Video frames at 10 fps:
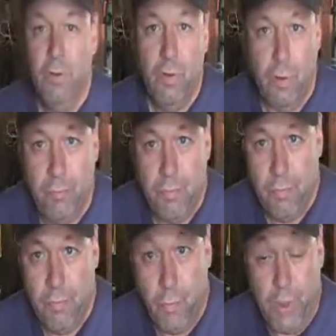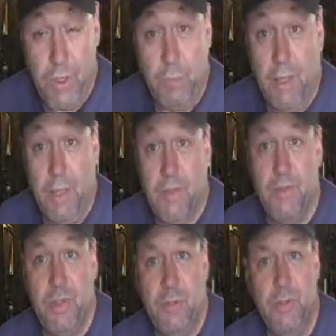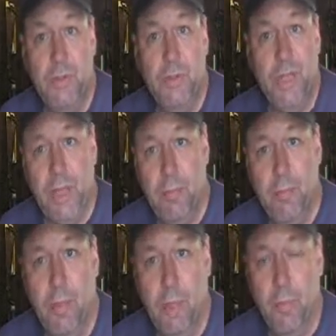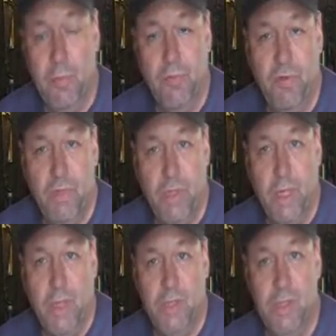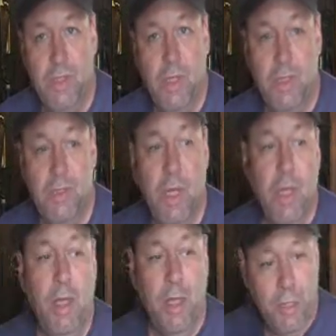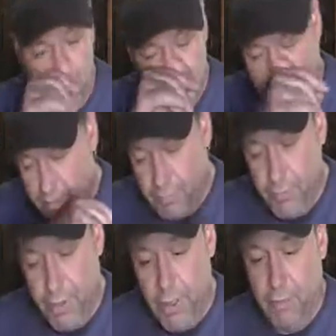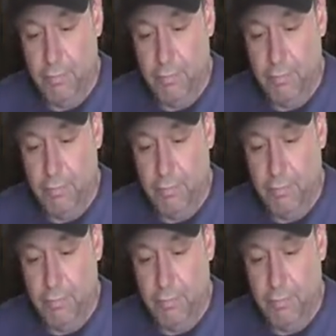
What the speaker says: The weak spot that seems to snap when the fuselage does is kind